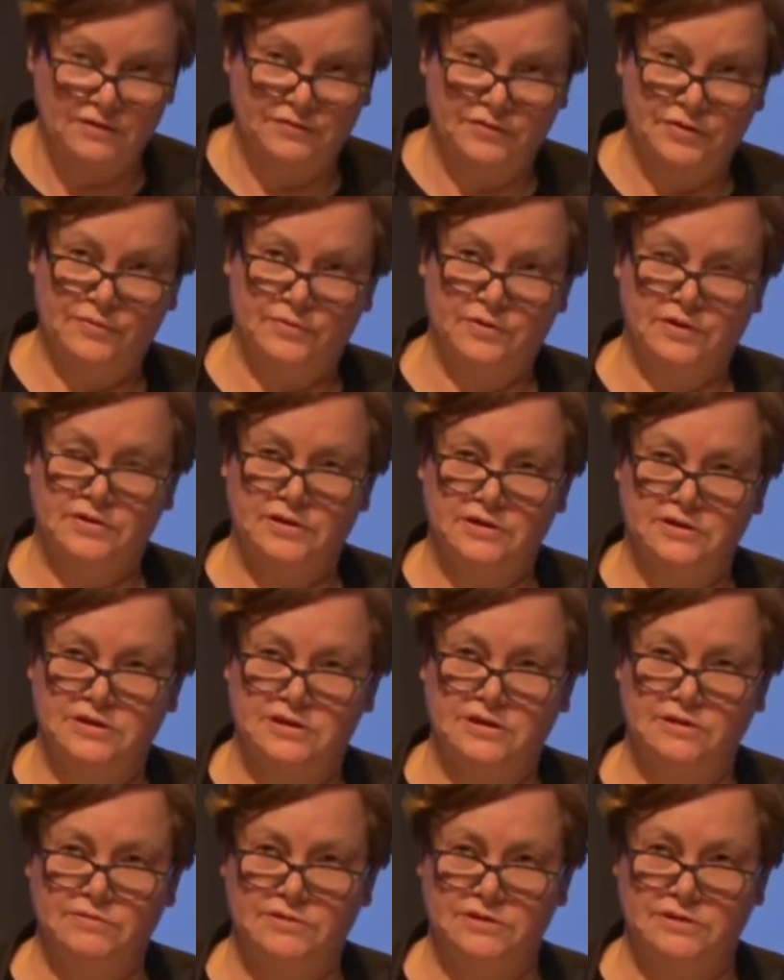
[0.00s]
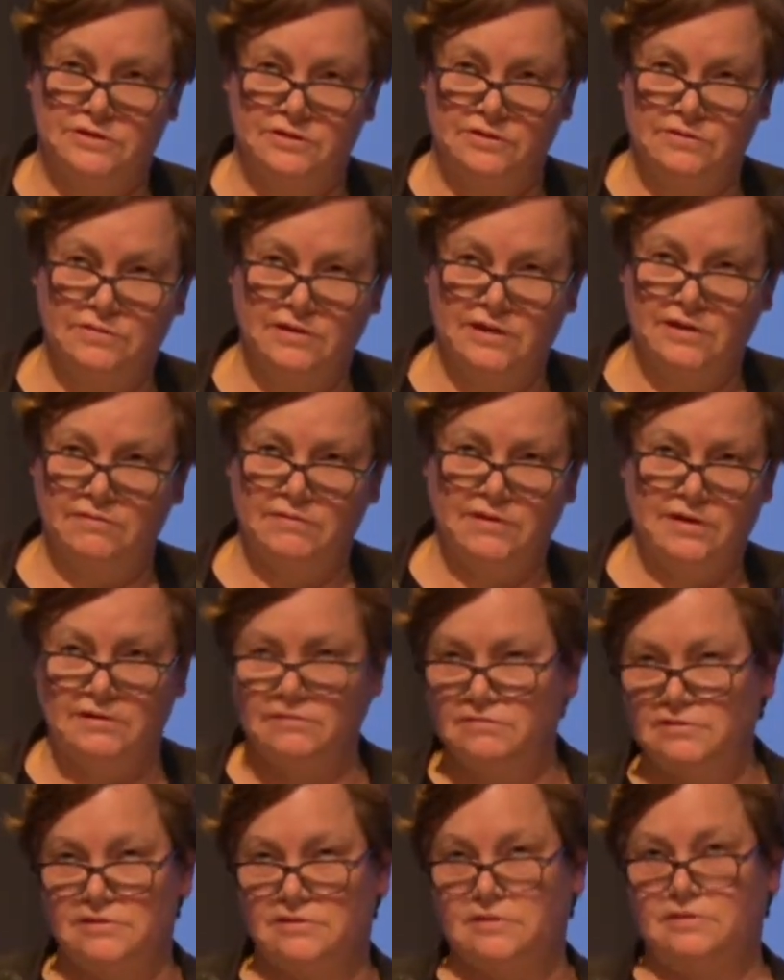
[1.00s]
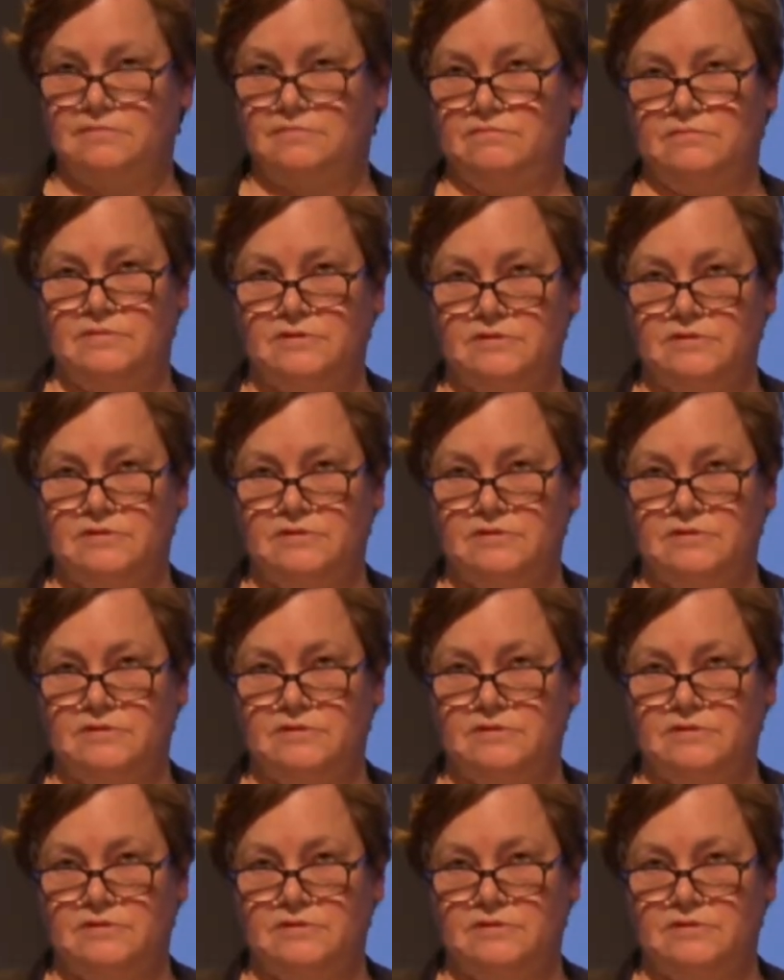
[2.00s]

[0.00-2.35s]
of the work that she was doing around the,